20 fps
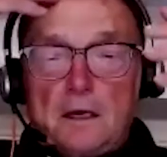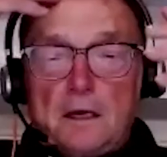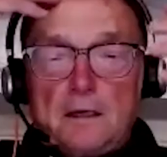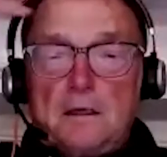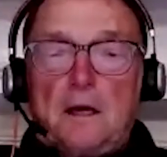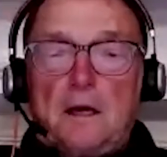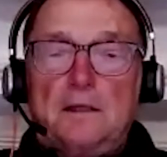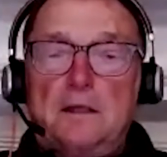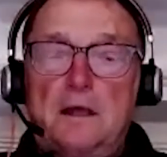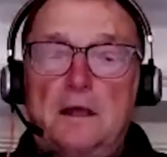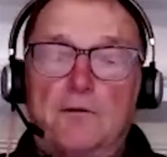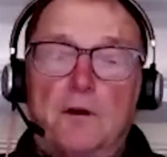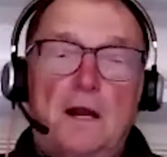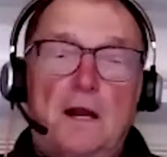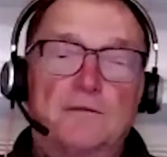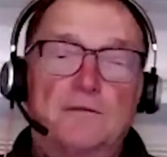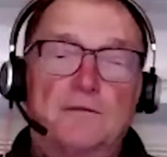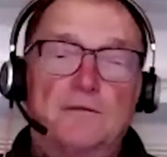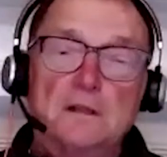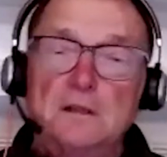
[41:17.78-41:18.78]
I never
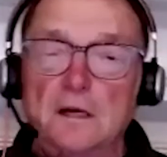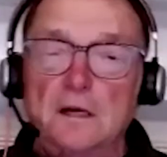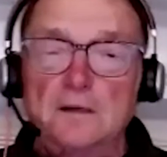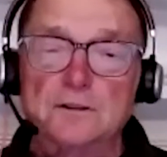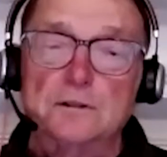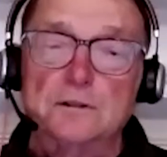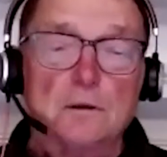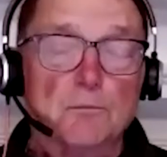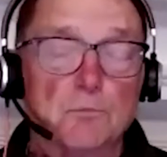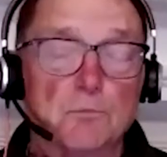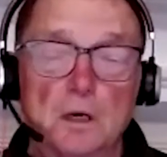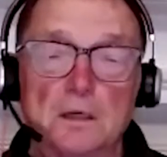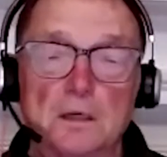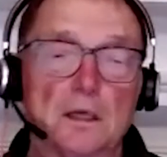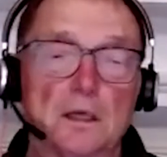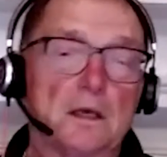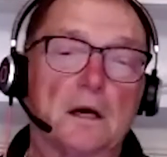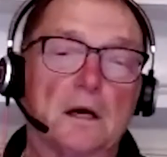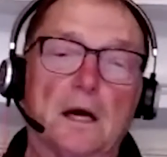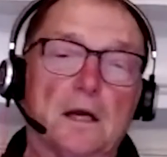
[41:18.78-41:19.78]
have to touch the
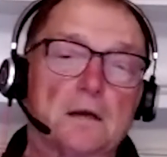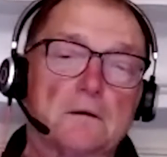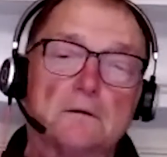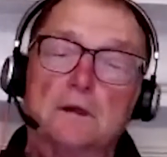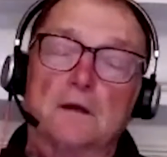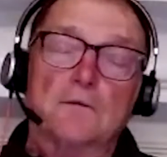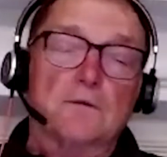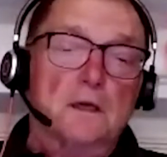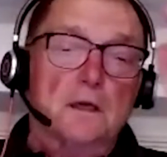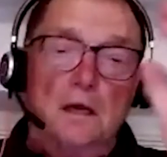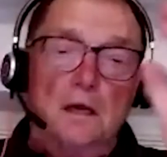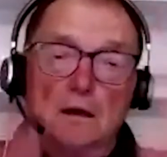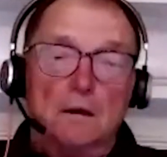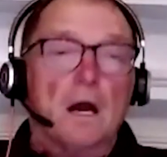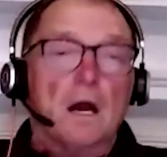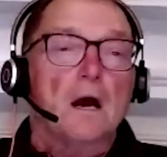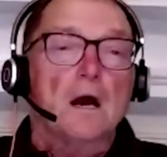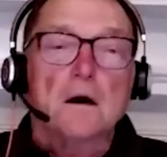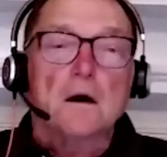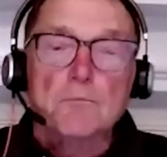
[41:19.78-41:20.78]
money. I don't even care.
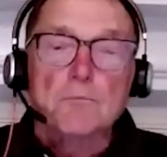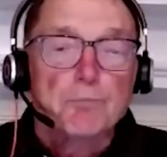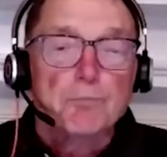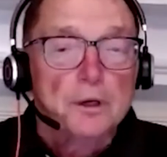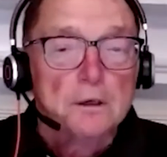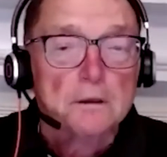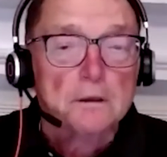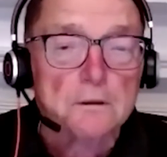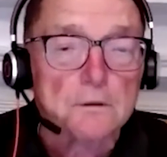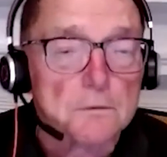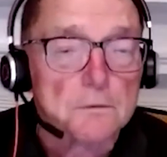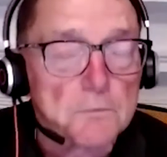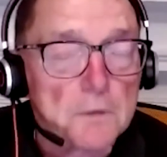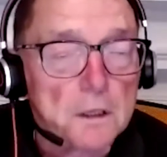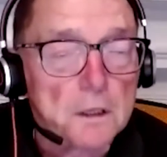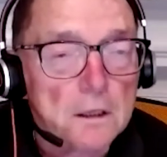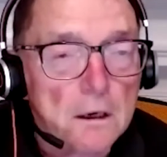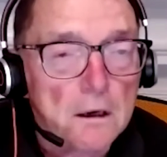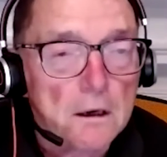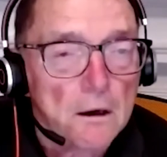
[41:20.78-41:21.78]
Boom.
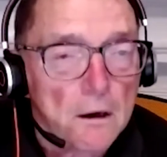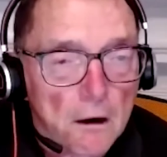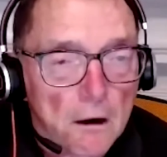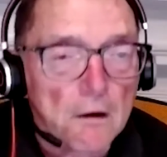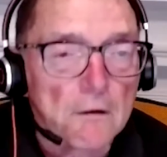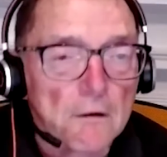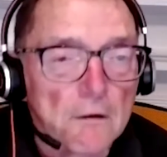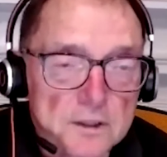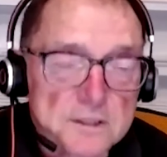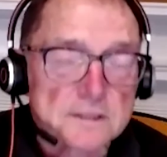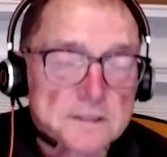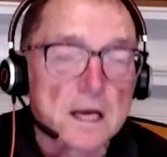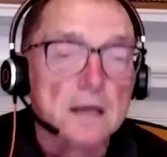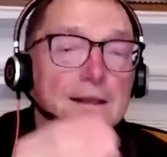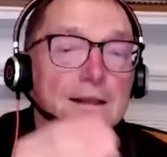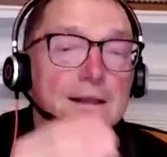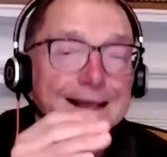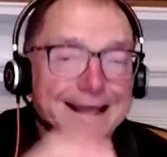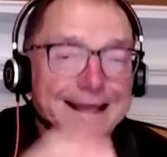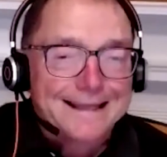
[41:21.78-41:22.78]
All of a
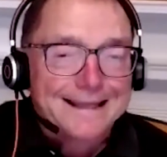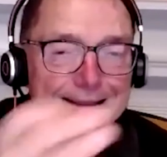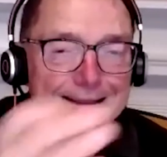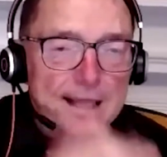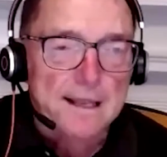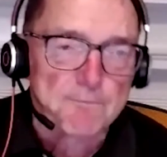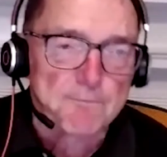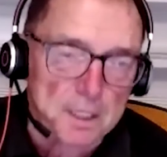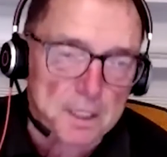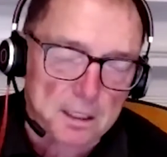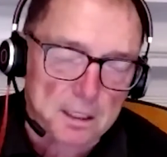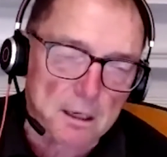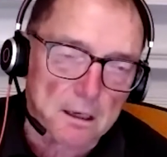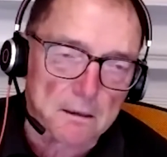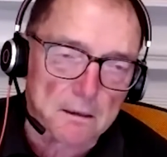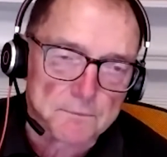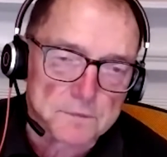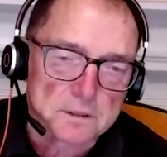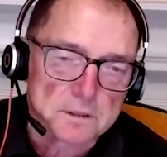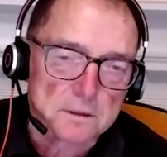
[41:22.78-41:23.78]
sudden it then
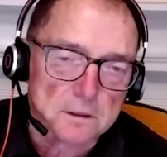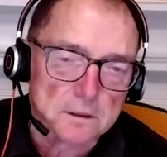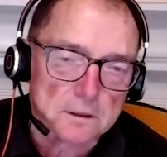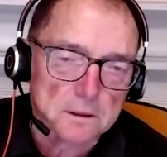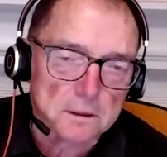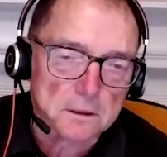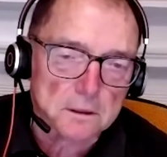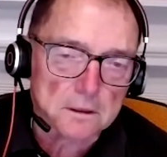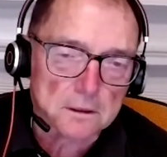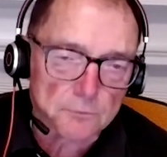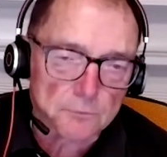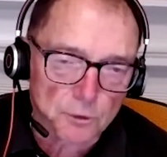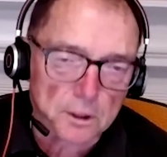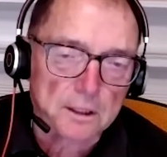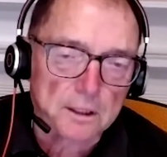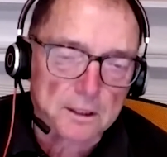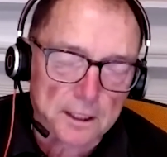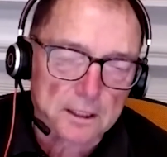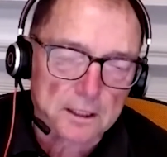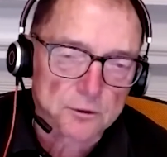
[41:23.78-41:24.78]
becomes
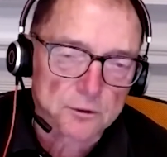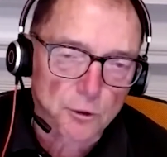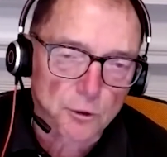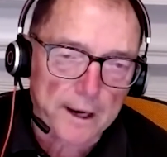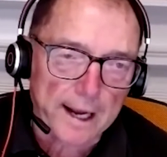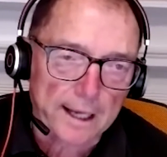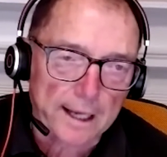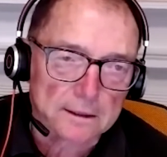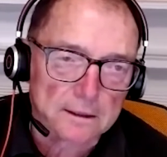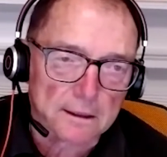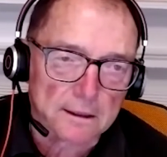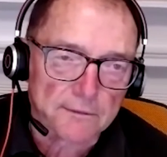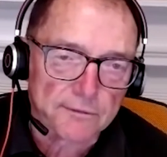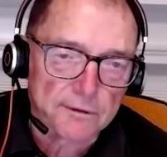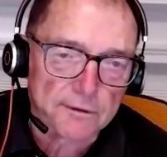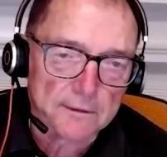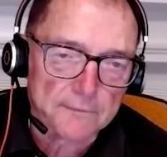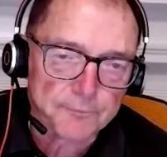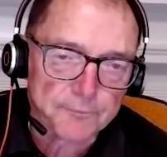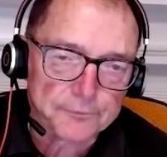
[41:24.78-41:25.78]
really attractive.
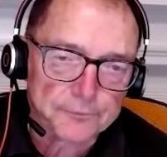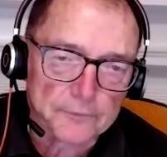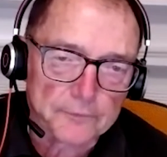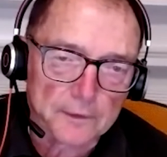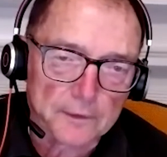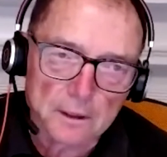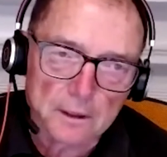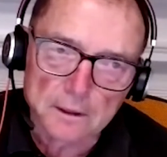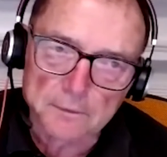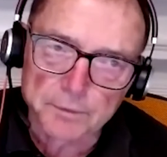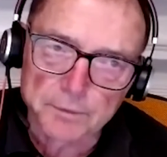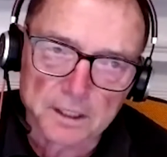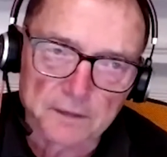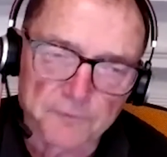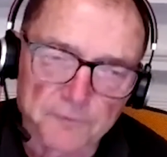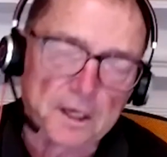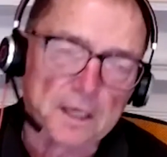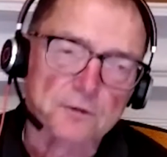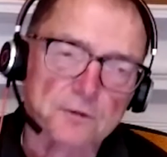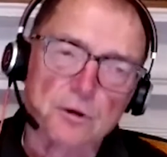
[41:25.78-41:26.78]
But
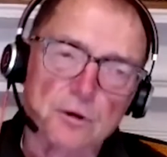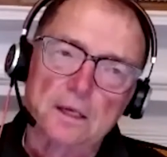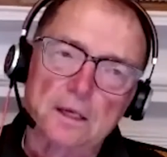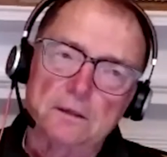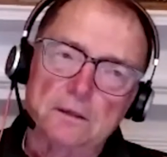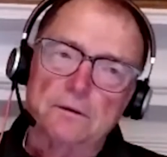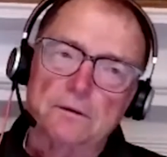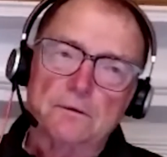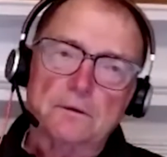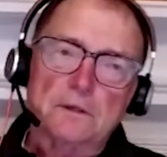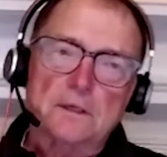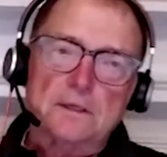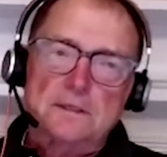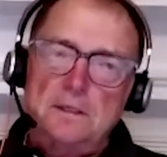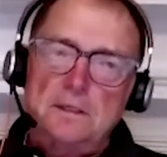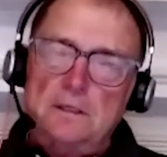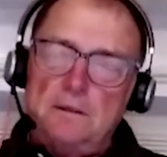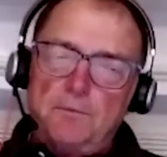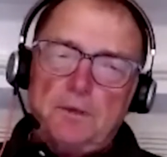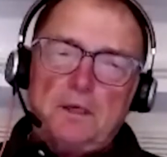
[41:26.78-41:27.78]
if I try to do this
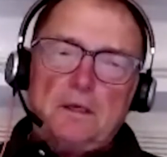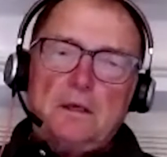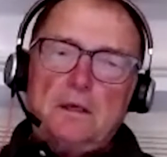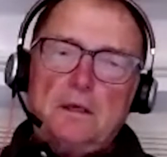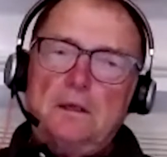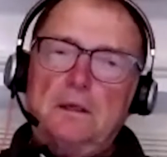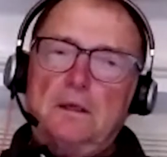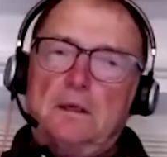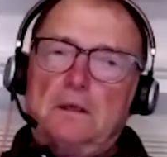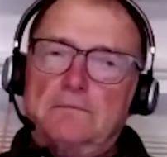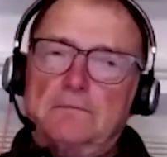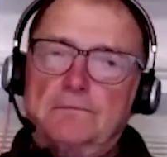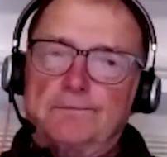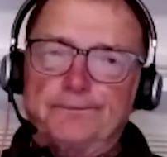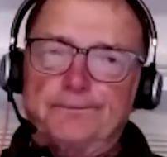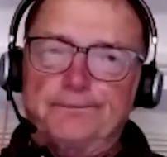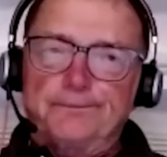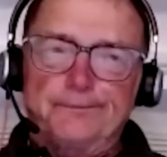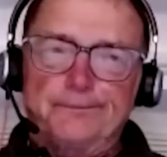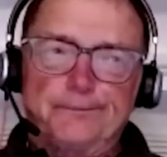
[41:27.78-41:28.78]
in the beginning,
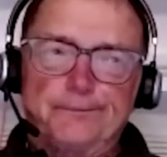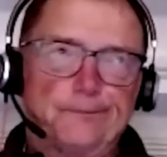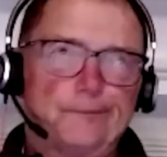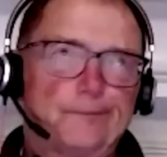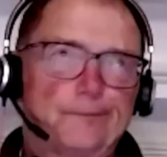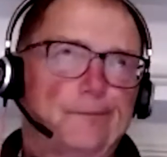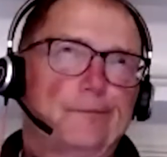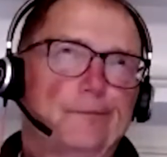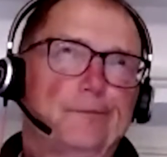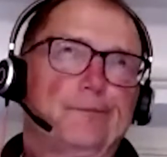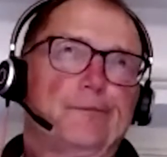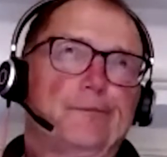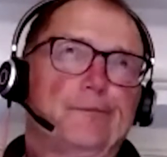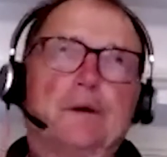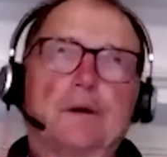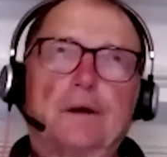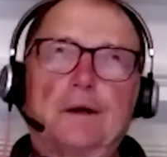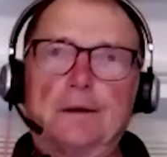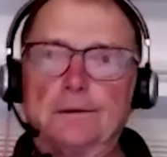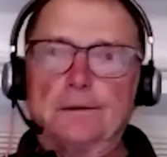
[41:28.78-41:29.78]

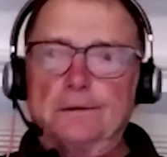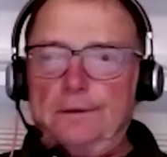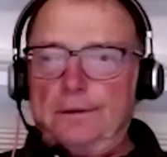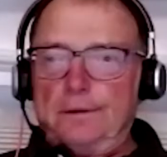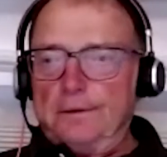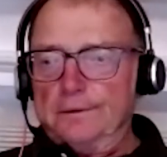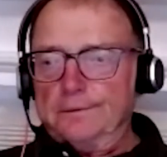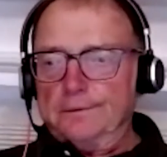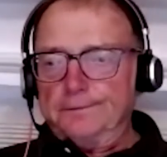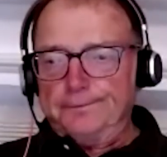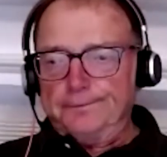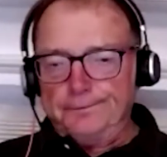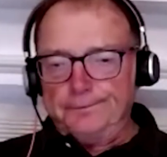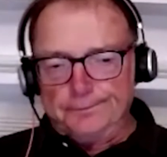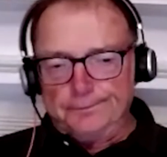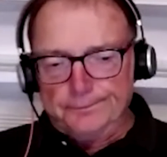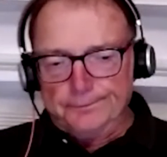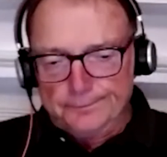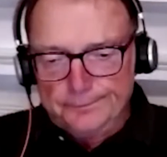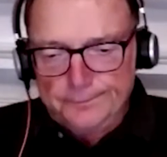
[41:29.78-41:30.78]
I don't know.
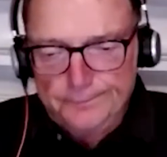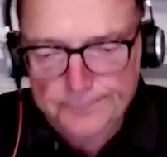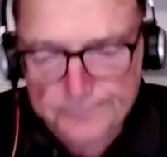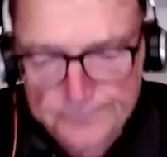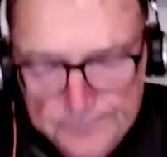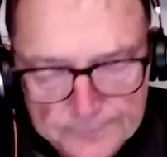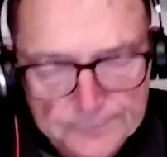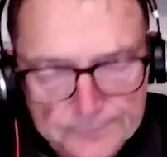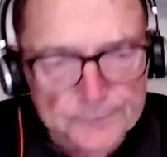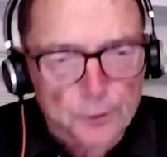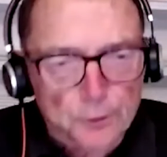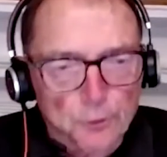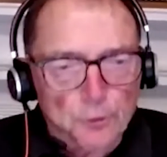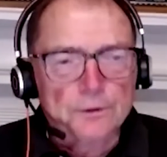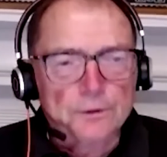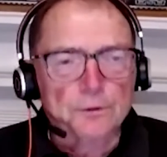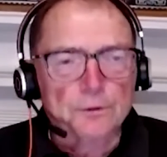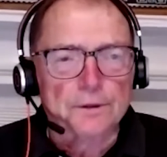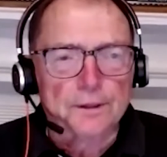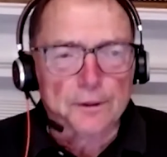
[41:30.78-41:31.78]
No
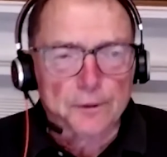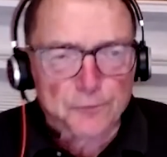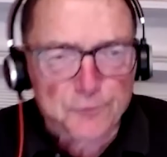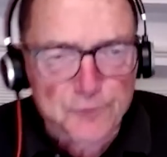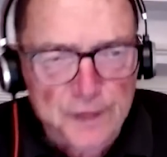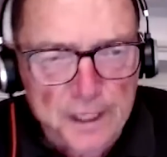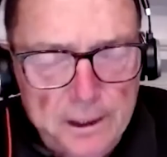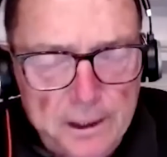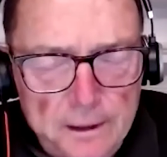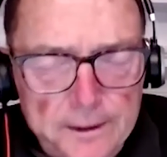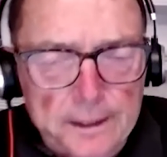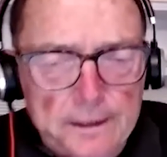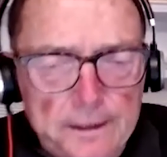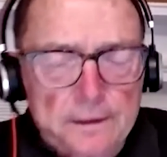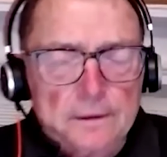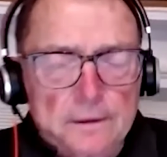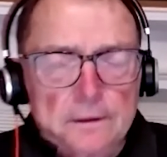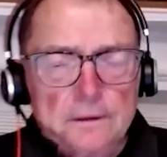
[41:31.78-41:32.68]
wonder they're failing.